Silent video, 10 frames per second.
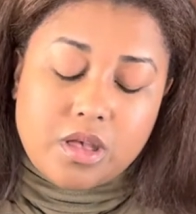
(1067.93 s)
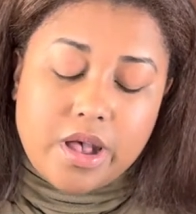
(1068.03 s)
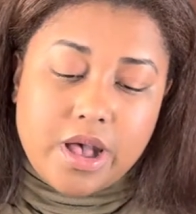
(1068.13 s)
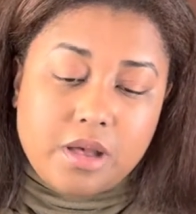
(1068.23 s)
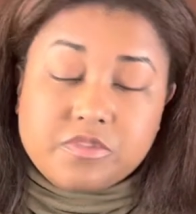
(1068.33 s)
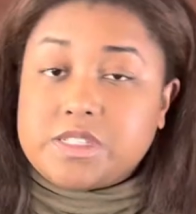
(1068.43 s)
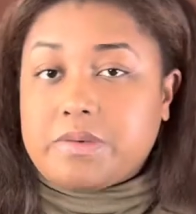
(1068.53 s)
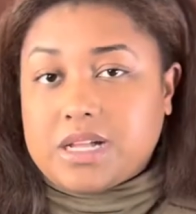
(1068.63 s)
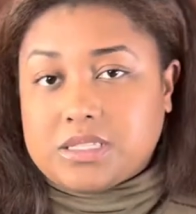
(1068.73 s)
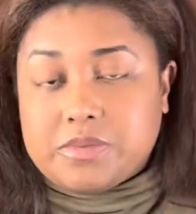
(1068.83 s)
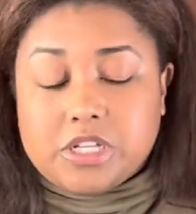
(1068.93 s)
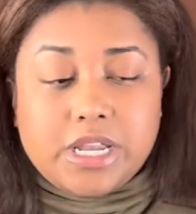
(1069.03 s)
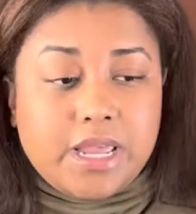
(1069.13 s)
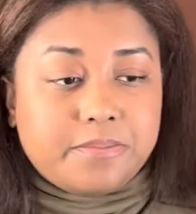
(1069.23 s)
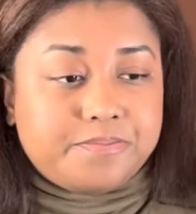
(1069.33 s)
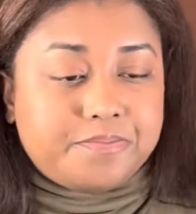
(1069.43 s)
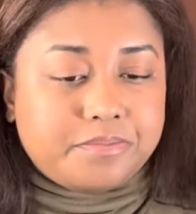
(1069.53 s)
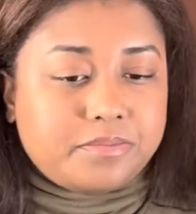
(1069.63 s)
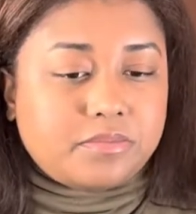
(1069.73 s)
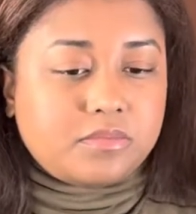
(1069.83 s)
um, responsibility.
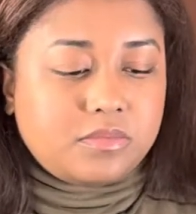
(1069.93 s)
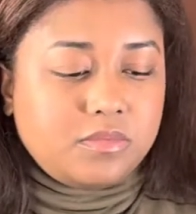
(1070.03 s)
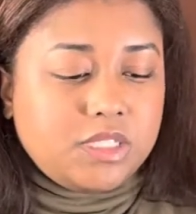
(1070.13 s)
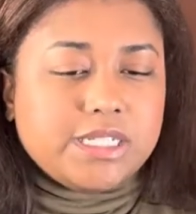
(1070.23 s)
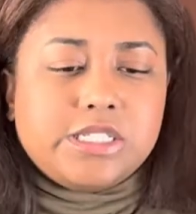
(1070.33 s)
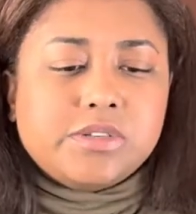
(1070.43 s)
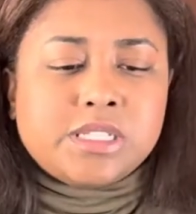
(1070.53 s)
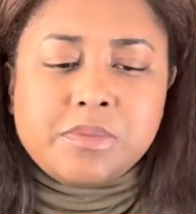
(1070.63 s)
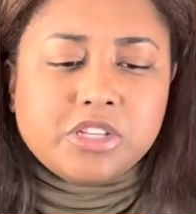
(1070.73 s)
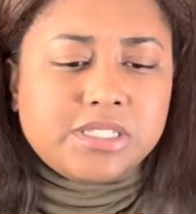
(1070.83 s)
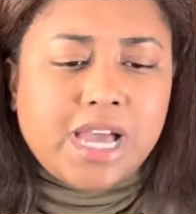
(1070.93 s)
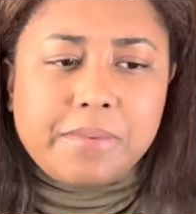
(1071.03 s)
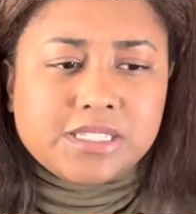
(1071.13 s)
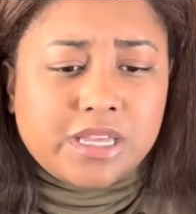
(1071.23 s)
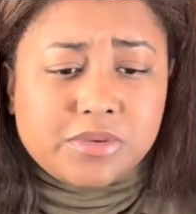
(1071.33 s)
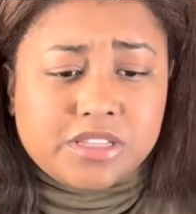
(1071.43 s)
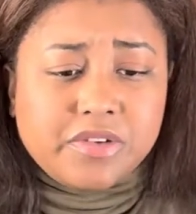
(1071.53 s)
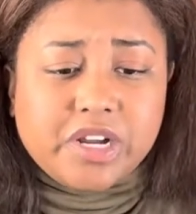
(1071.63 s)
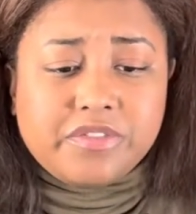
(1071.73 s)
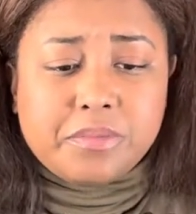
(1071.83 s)
So, some of those topics I wasn't
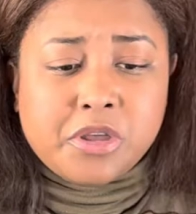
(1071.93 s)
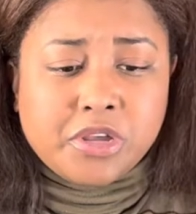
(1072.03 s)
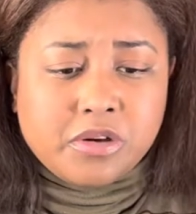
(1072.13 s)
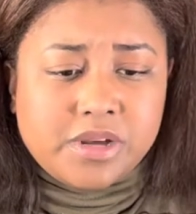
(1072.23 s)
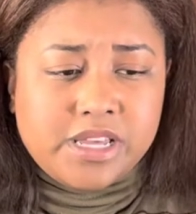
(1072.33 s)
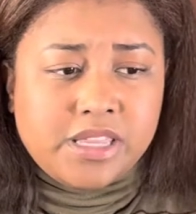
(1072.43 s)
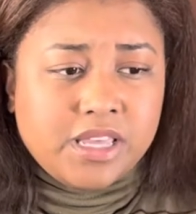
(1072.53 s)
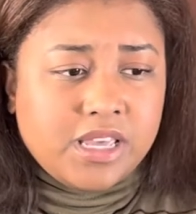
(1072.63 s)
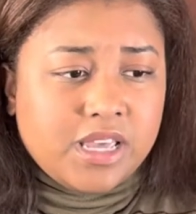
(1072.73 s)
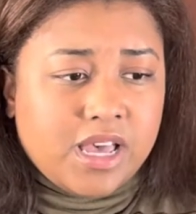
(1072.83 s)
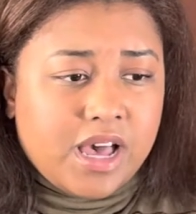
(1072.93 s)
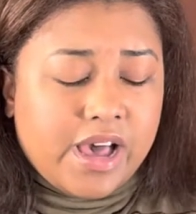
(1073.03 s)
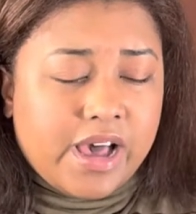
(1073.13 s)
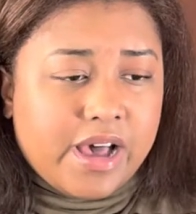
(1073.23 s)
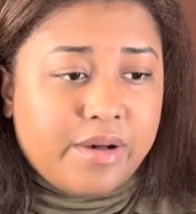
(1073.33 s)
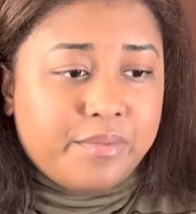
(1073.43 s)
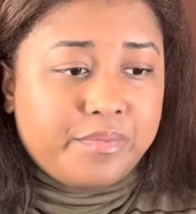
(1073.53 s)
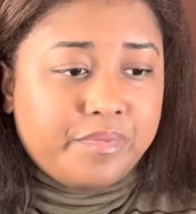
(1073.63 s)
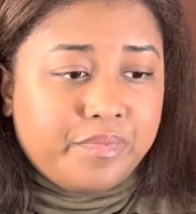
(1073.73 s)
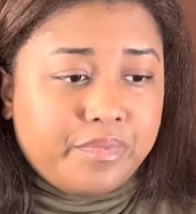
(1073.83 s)
very familiar with.
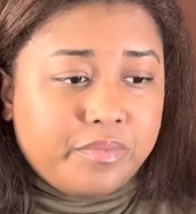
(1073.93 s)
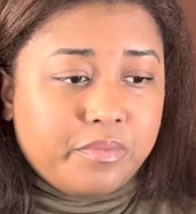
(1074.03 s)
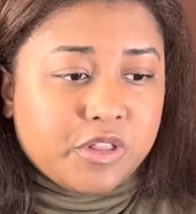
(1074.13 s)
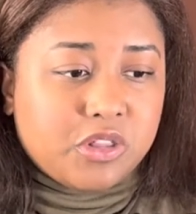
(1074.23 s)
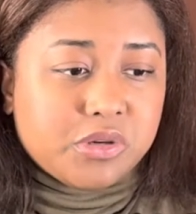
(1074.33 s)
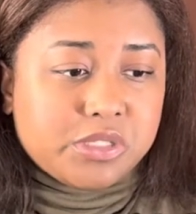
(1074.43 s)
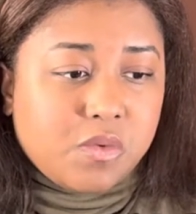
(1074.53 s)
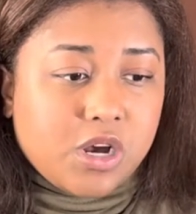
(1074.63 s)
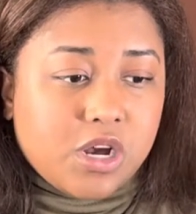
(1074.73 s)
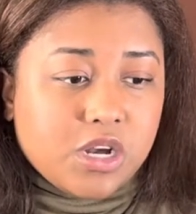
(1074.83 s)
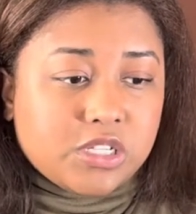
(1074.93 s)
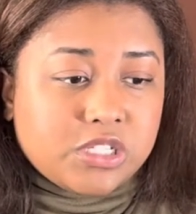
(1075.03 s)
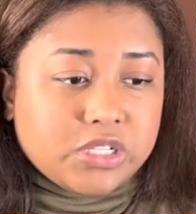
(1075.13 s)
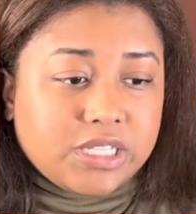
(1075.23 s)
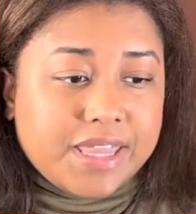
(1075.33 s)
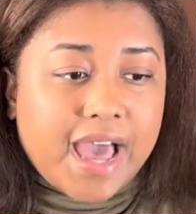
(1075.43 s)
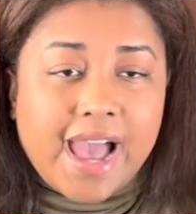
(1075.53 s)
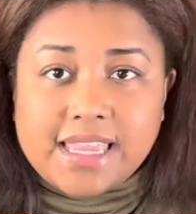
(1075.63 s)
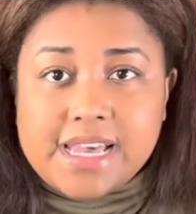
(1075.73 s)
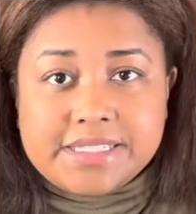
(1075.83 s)
Um, but those were certainly the
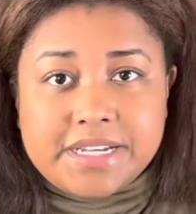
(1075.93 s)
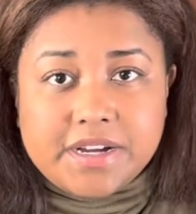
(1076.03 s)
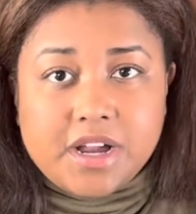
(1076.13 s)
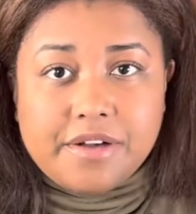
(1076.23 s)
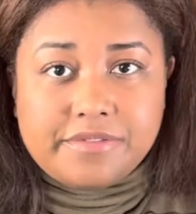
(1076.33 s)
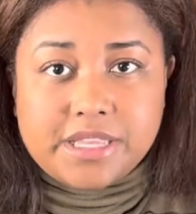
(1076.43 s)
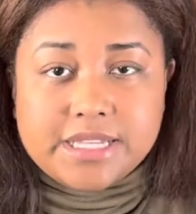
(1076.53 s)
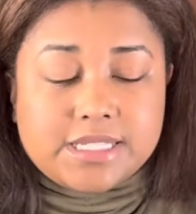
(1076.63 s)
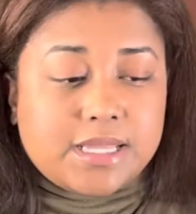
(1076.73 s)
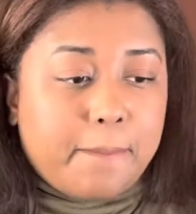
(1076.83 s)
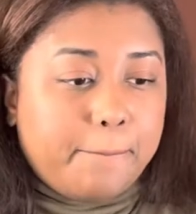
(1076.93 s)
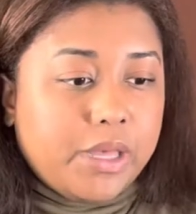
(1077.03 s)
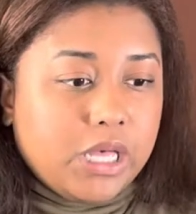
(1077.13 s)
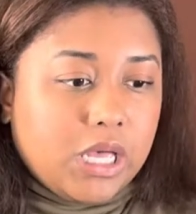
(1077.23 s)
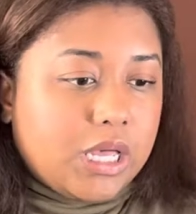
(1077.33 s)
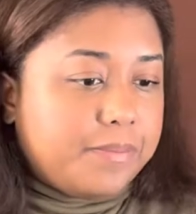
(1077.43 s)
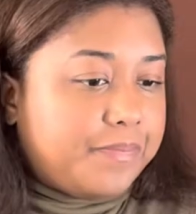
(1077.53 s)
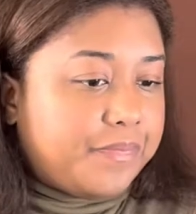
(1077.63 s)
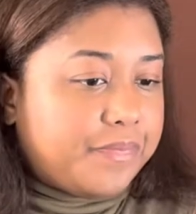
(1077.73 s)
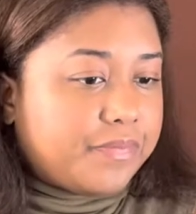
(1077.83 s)
highlights here of this book.
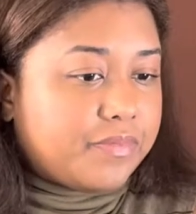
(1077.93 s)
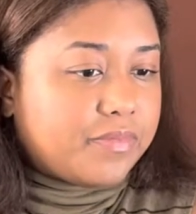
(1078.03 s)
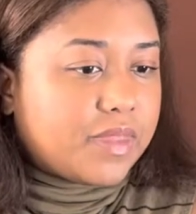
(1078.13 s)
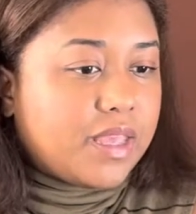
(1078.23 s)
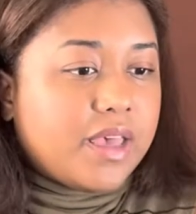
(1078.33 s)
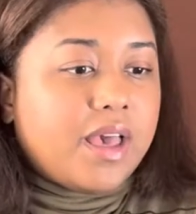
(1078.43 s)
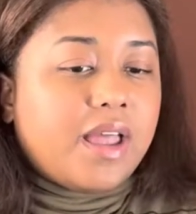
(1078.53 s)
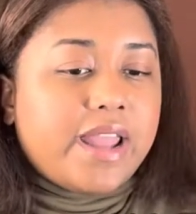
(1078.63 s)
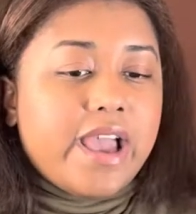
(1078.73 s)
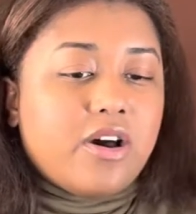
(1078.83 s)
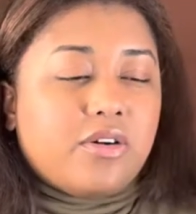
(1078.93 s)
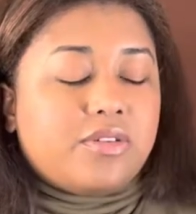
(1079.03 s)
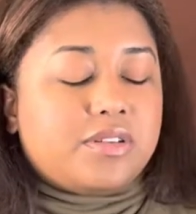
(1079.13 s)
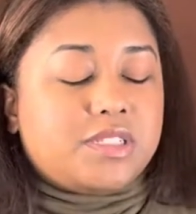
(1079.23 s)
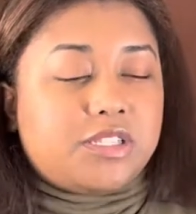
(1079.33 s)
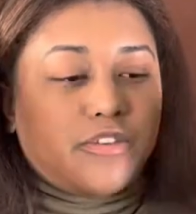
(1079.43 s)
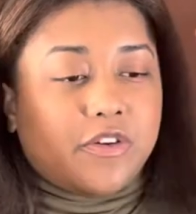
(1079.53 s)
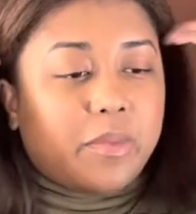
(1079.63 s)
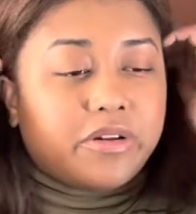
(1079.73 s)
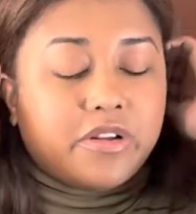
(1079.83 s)
Now, so for
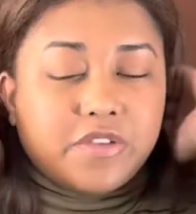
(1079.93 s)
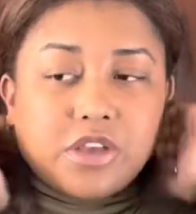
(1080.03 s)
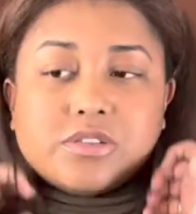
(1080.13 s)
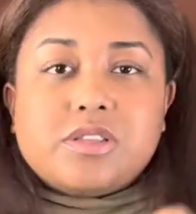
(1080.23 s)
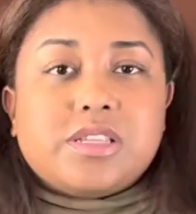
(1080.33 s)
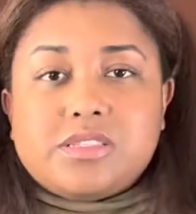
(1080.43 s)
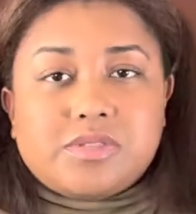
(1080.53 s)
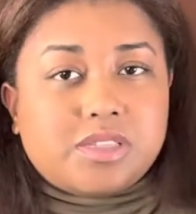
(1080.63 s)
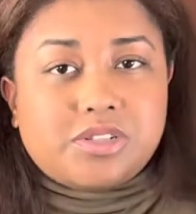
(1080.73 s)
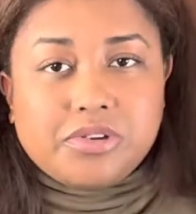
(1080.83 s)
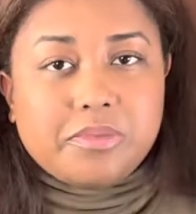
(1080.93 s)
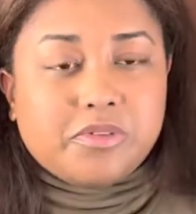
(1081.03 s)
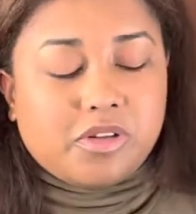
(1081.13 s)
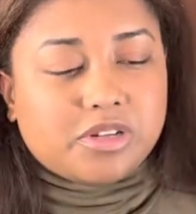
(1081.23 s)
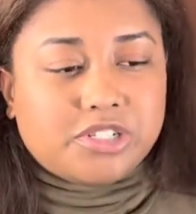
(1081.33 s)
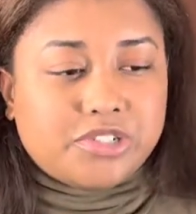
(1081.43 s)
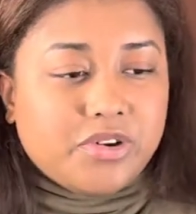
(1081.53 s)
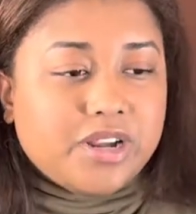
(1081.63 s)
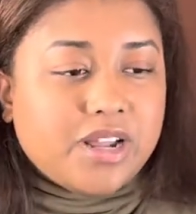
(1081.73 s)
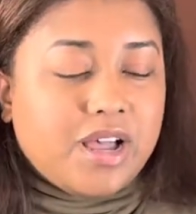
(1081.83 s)
my review, so this was a short book,
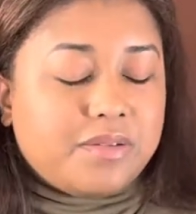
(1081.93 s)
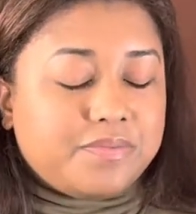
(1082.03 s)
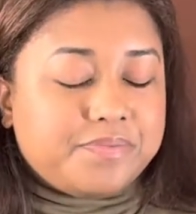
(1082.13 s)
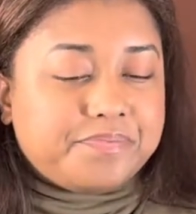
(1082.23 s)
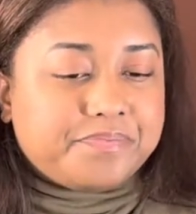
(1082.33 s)
short, um,